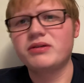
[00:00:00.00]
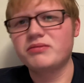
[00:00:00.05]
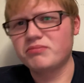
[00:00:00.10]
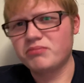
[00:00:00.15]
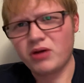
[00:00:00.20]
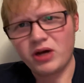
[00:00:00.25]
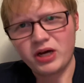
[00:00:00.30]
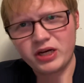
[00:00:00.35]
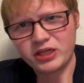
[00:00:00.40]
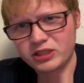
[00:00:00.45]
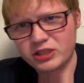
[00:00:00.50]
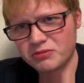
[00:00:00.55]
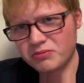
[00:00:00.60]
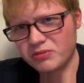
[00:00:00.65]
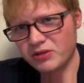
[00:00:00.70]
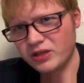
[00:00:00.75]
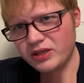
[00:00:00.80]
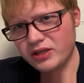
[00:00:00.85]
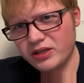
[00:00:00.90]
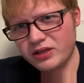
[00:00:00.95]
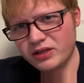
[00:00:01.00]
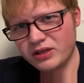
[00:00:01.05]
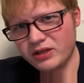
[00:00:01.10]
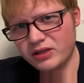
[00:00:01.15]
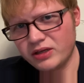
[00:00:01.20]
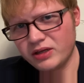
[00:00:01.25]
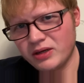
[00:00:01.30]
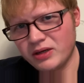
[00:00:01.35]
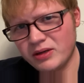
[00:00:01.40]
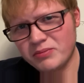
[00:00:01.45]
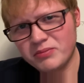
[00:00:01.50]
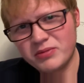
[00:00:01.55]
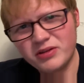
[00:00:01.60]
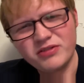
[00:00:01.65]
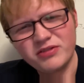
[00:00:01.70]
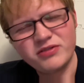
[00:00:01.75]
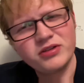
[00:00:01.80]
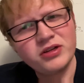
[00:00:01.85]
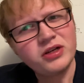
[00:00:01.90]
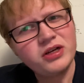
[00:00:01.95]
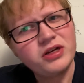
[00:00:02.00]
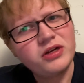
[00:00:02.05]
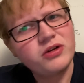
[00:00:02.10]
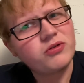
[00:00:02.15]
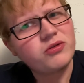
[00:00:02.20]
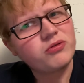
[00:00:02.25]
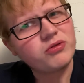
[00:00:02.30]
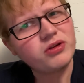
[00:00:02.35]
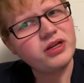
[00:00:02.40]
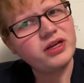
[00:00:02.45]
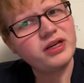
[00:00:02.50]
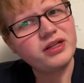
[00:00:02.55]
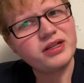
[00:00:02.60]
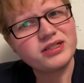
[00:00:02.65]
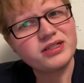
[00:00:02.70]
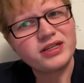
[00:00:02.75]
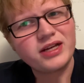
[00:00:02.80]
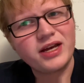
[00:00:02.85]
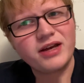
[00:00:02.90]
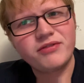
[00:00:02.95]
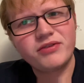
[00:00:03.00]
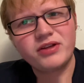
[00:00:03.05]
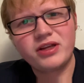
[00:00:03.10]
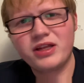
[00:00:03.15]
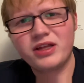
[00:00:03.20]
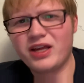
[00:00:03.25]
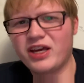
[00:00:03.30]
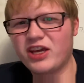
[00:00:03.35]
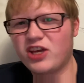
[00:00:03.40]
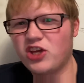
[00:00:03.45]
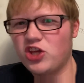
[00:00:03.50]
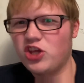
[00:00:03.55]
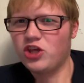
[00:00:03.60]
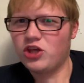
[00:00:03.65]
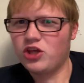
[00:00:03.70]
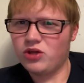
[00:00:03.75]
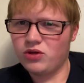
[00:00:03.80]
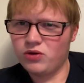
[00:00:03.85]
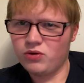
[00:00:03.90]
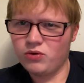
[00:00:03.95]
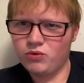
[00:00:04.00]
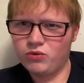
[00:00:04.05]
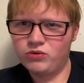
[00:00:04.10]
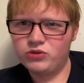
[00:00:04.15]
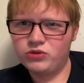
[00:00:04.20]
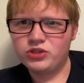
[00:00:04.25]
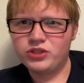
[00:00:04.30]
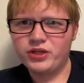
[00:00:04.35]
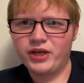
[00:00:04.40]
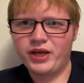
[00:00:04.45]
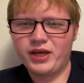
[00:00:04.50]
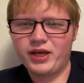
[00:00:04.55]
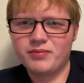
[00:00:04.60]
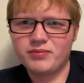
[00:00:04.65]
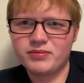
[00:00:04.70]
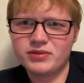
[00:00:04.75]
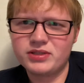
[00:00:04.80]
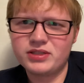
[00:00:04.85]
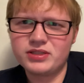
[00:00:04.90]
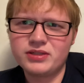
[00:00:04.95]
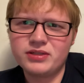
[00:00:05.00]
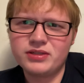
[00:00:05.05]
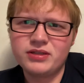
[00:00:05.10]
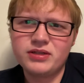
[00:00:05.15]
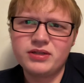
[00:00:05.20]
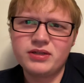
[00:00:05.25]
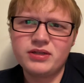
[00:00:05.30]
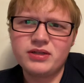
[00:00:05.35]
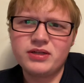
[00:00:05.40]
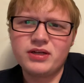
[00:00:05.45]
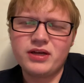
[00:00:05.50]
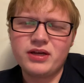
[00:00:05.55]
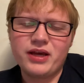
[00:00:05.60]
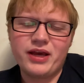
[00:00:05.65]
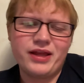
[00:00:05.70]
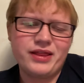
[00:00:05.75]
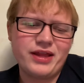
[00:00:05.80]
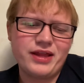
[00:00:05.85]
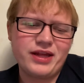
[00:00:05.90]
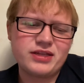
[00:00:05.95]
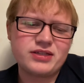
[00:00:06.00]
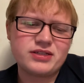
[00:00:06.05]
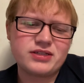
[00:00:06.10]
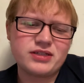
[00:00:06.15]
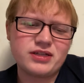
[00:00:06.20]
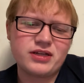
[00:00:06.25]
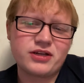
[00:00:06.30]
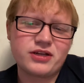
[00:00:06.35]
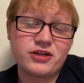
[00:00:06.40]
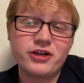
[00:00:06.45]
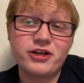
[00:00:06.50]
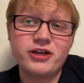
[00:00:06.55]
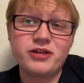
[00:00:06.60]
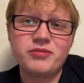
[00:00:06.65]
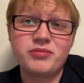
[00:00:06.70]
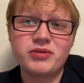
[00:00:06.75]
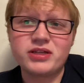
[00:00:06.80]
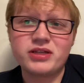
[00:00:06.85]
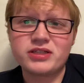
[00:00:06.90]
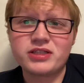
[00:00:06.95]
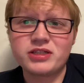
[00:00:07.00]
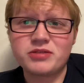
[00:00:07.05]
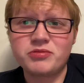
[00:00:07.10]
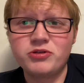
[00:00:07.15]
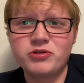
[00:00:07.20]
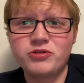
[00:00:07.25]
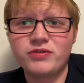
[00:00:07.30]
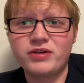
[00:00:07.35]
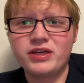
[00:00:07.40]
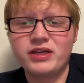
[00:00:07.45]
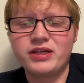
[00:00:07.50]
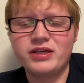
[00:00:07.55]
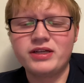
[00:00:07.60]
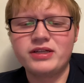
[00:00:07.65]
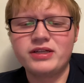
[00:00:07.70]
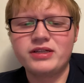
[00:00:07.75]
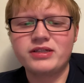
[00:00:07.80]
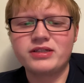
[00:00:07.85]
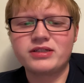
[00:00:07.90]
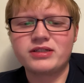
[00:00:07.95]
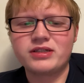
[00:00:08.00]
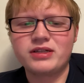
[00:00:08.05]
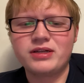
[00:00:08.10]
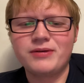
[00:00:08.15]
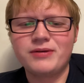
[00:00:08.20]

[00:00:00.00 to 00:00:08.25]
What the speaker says: possibly. But really, it doesn't have any, like, huge names. And that's good, because this movie is,